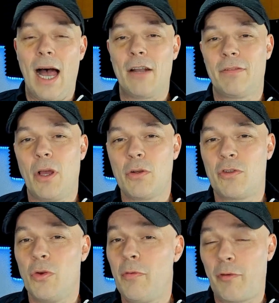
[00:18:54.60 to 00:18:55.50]
Out of those
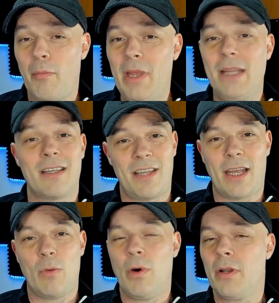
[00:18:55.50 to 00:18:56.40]
two, for me, the
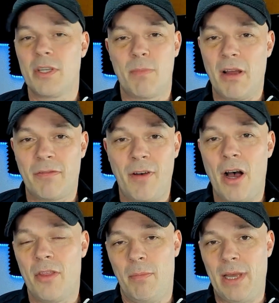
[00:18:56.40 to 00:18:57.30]
second one is by
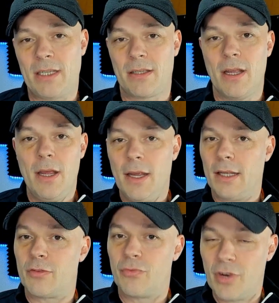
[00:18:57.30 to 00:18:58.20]
far the best.
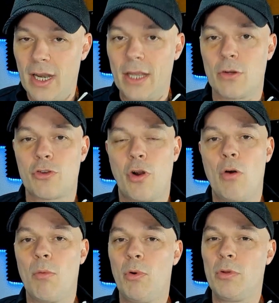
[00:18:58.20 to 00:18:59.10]
It's really
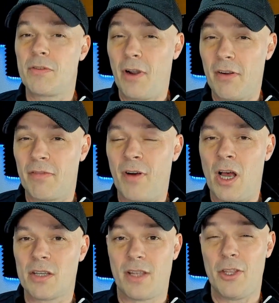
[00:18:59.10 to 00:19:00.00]
controllable, it's very
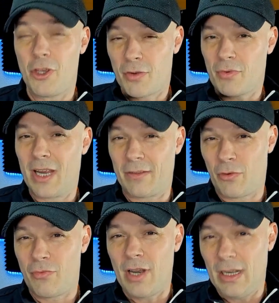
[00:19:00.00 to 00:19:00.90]
fast, and you can get
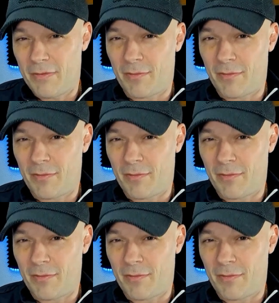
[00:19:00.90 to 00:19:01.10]
to really